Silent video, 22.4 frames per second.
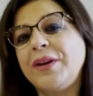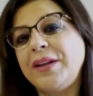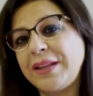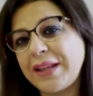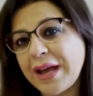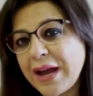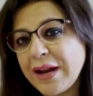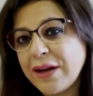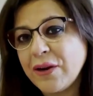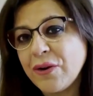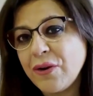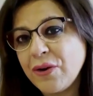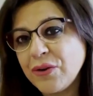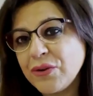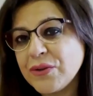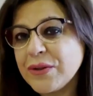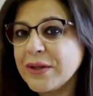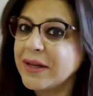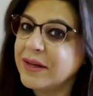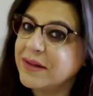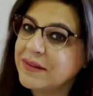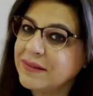that long to
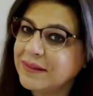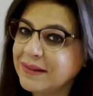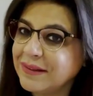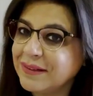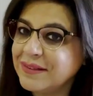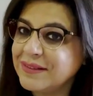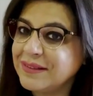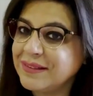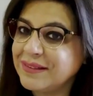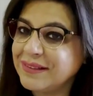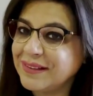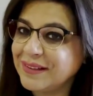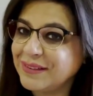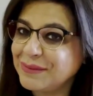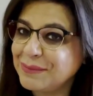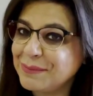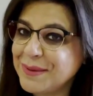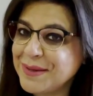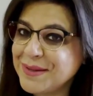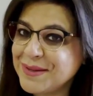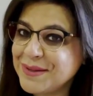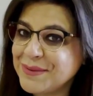get a skills
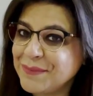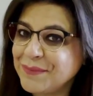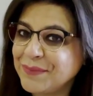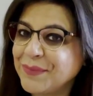assessment?